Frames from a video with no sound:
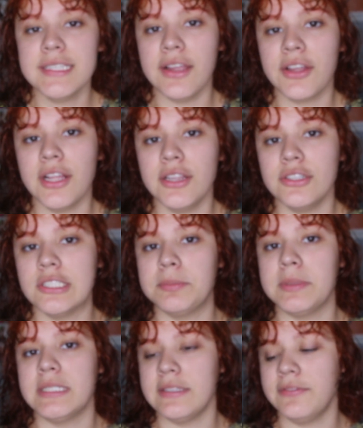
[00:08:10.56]
hair color
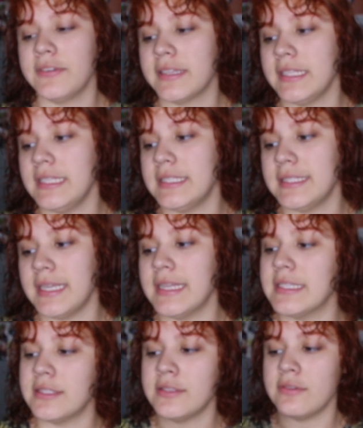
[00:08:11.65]
specifically
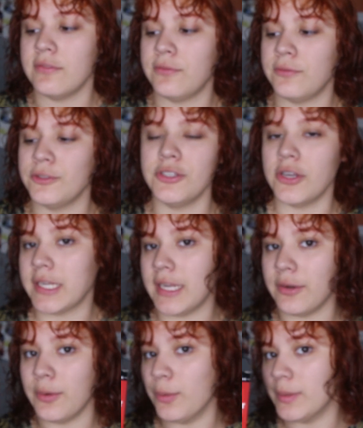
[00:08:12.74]
says for dark
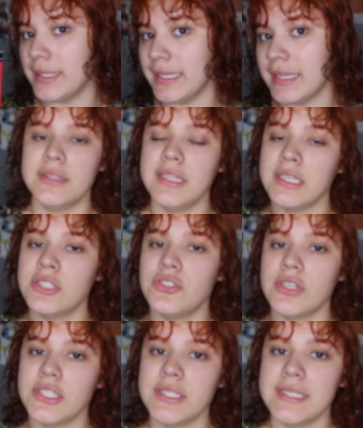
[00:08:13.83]
hair only. The
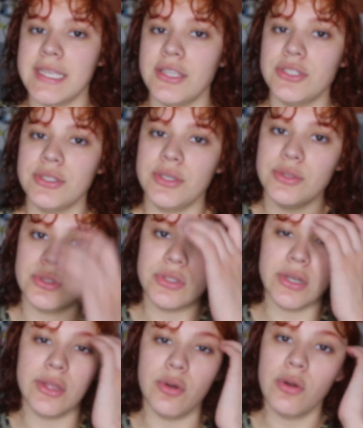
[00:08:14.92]
instructions say you should use
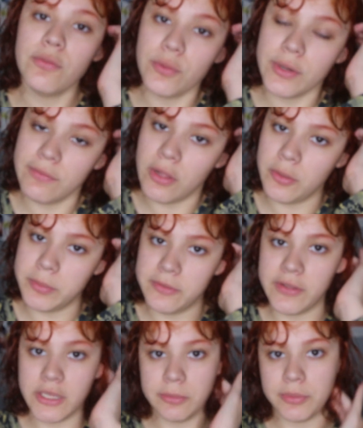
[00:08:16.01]
30 or 40 volume
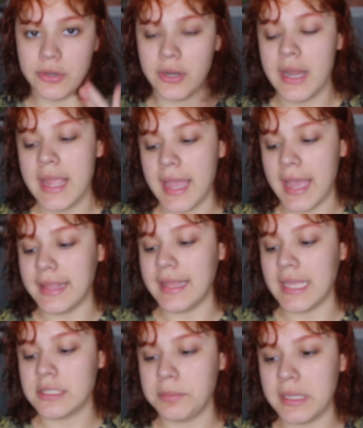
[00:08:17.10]
developer, and
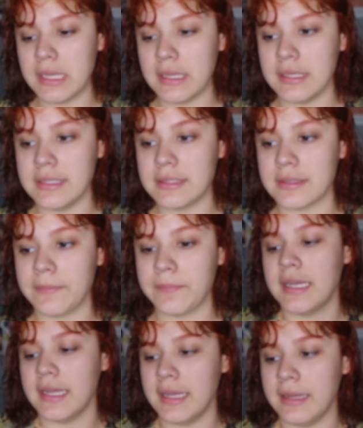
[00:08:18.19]
that's because
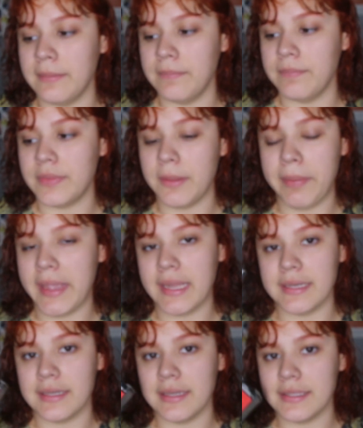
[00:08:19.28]
the
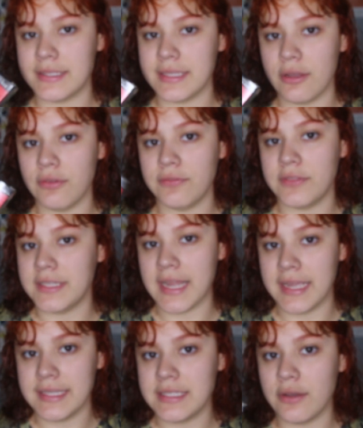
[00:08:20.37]
paint itself, the
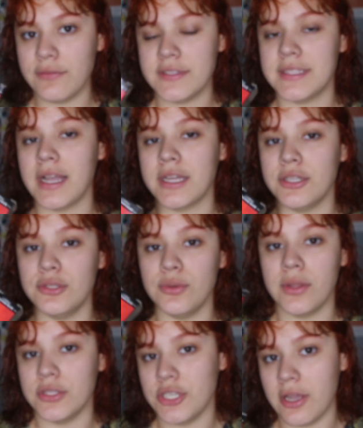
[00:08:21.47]
dye itself, is not going to do
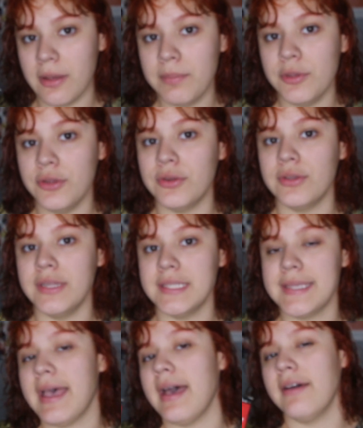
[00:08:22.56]
all the job. You need
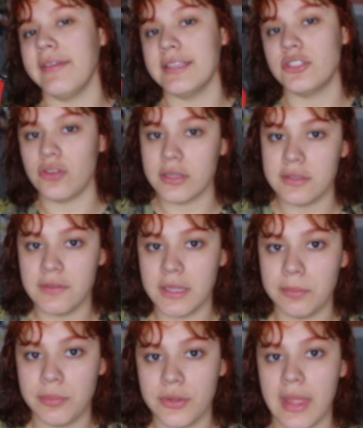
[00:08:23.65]
to have a strong
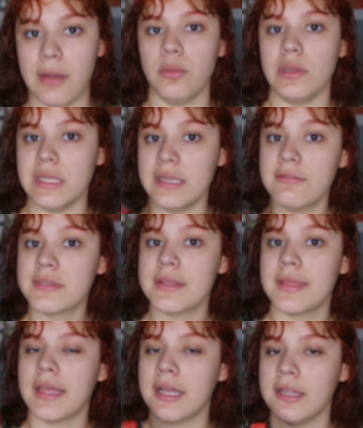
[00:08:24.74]
developer that will lift
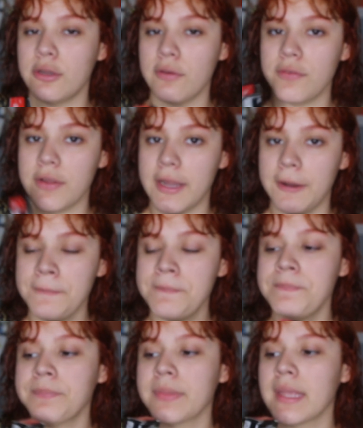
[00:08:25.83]
the color off your hair.
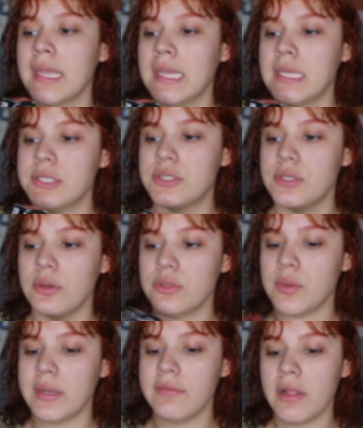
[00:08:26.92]
So
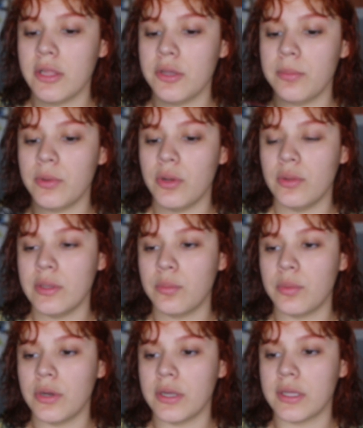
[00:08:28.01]
20 volume will only
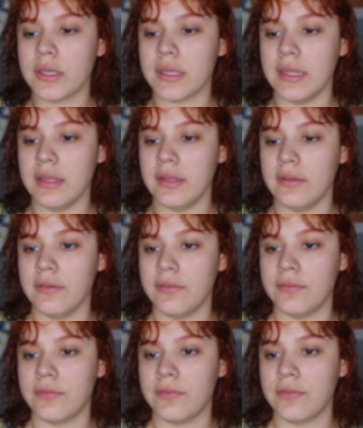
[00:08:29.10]
work
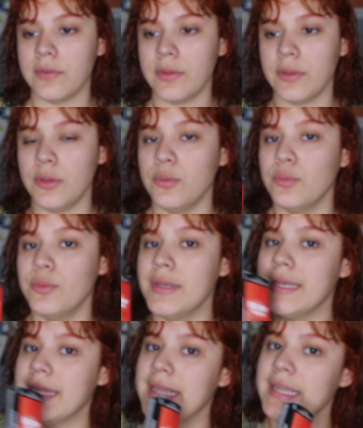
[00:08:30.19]
if you
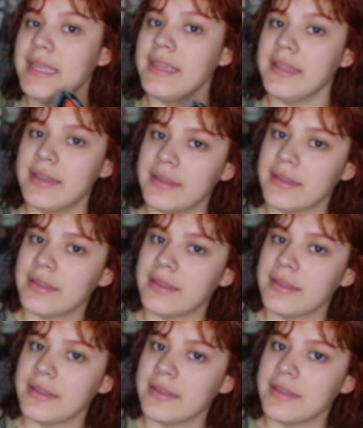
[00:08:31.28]
need